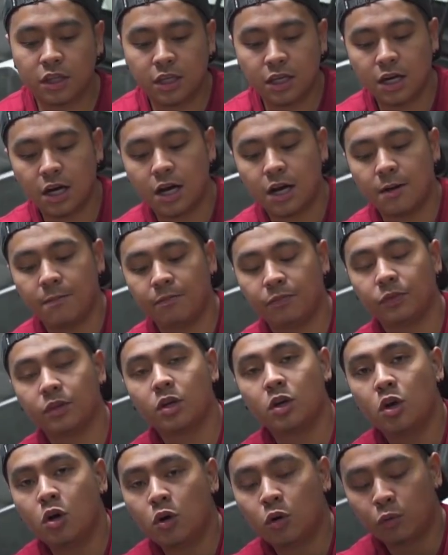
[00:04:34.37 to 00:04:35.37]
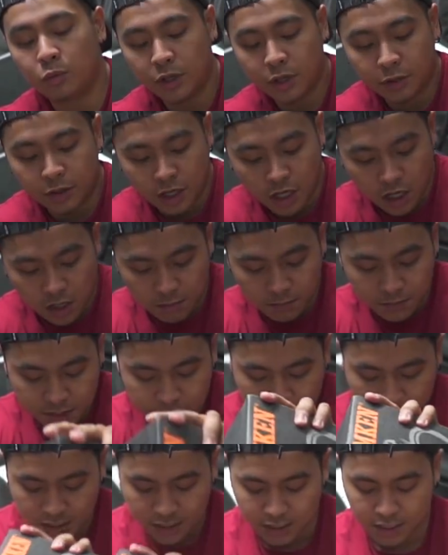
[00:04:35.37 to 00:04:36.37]
the rear
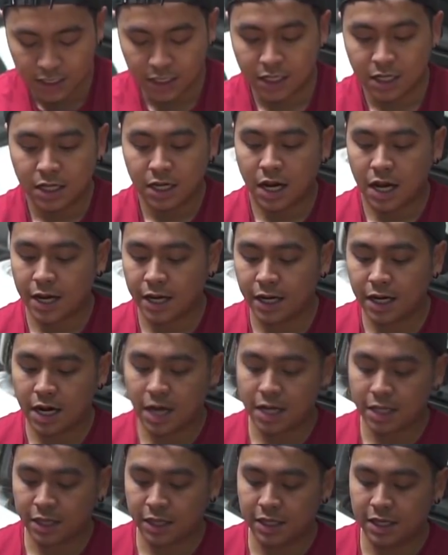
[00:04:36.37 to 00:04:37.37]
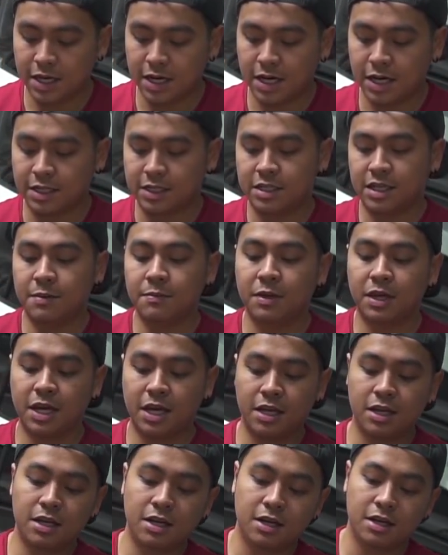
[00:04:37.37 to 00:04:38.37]
hubs, I got the
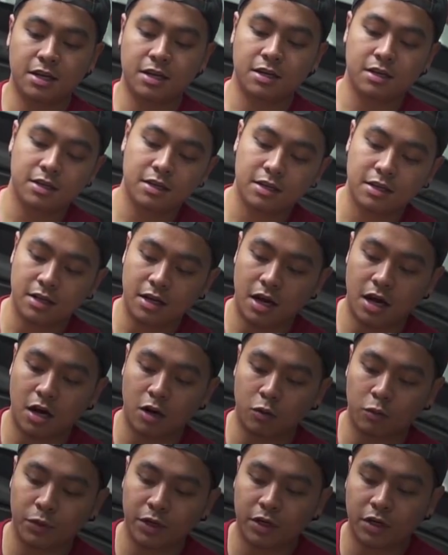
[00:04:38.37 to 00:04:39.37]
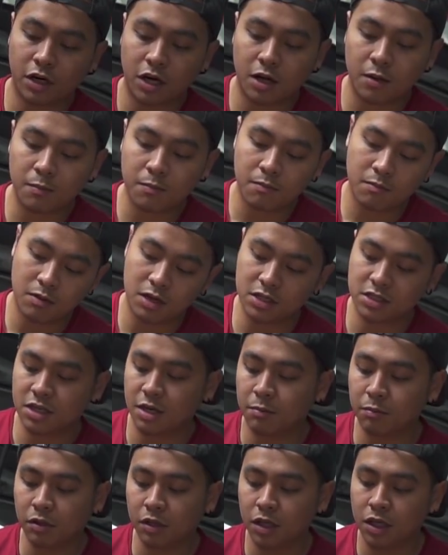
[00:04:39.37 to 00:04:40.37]
Timken rear hub
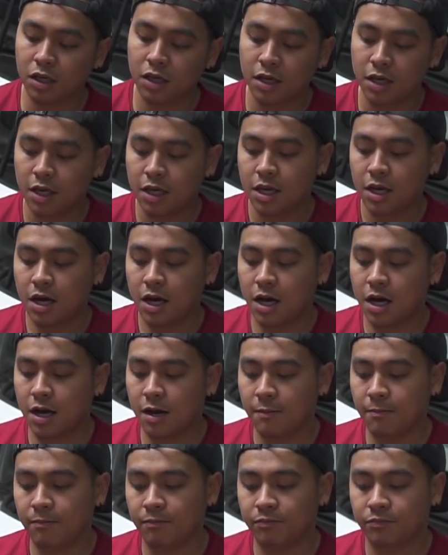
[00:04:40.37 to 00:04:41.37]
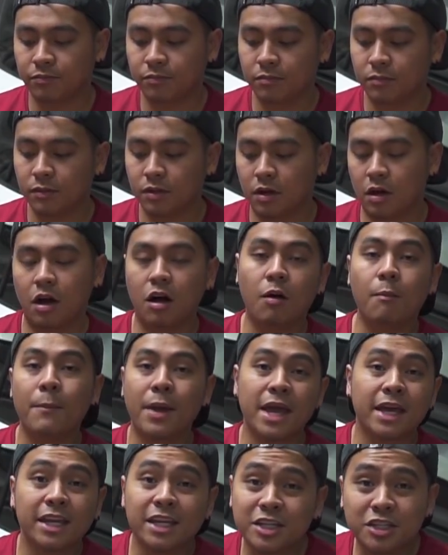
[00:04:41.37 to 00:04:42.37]
assembly, all
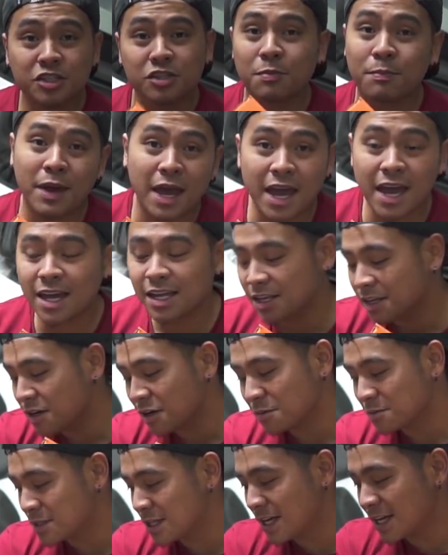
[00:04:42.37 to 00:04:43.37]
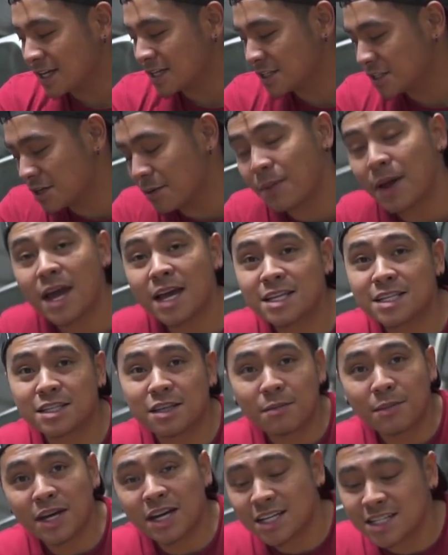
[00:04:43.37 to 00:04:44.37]
made in Japan, you know what I'm saying, because Japan's
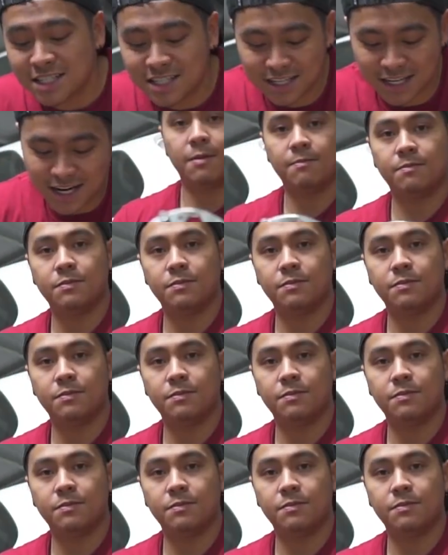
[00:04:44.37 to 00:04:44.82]
the best.